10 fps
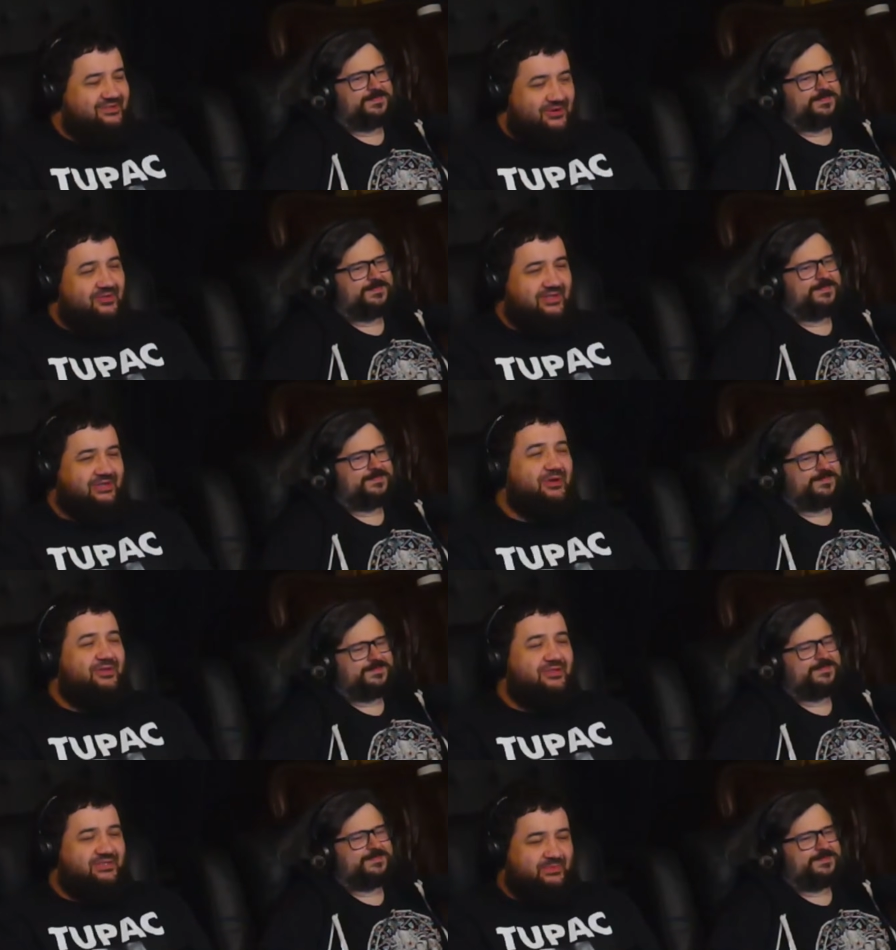Speaker 1: truly
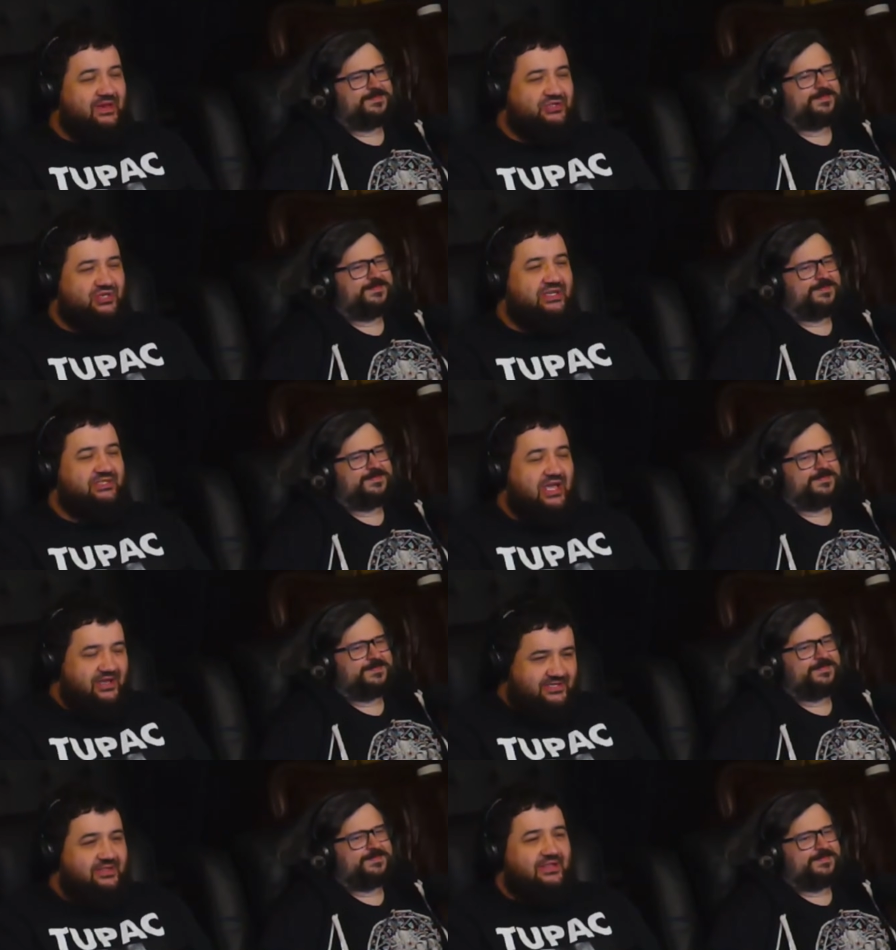took the species
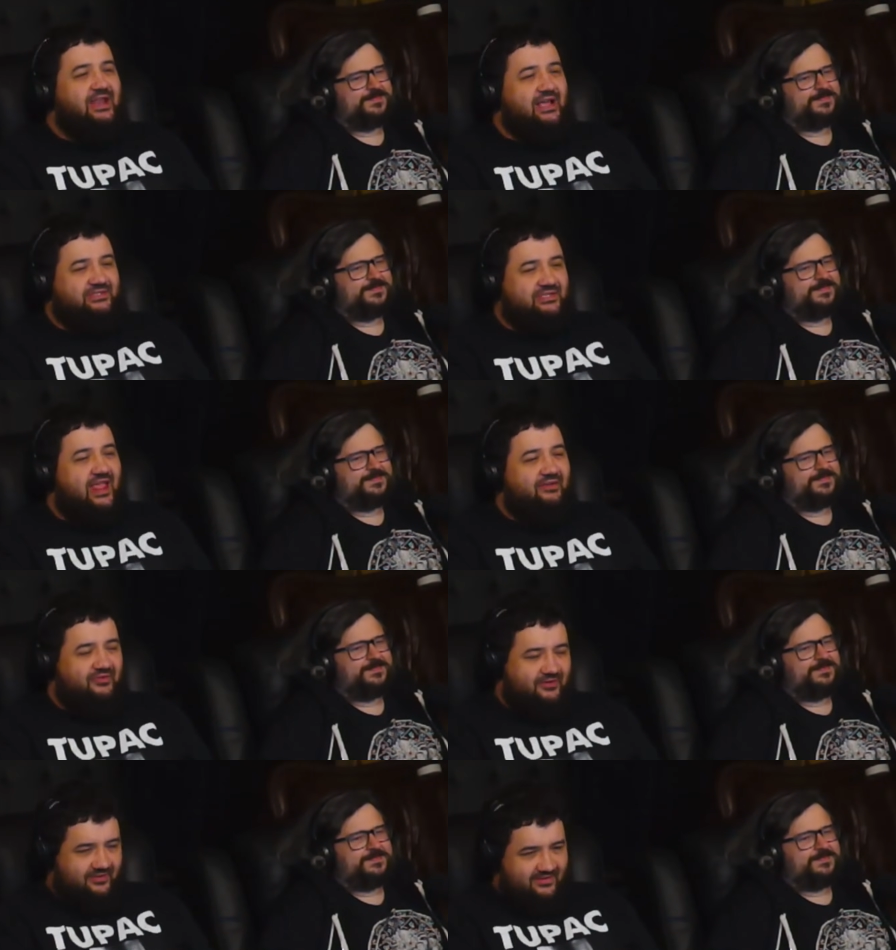to the next
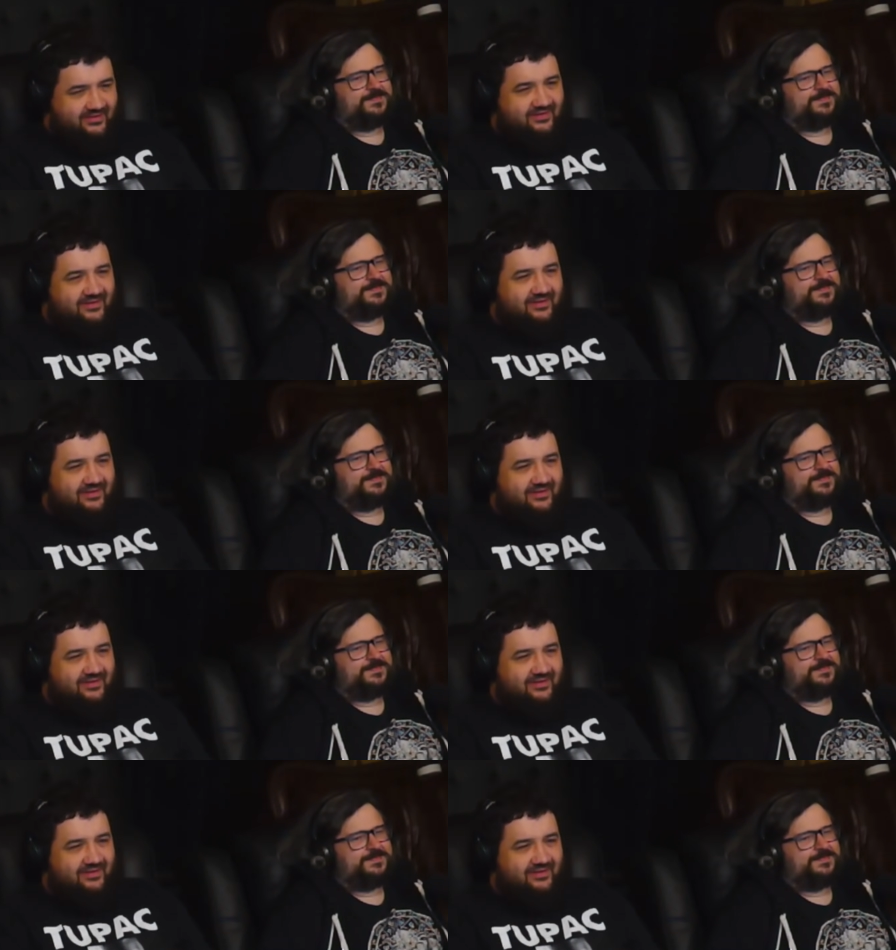level. I'm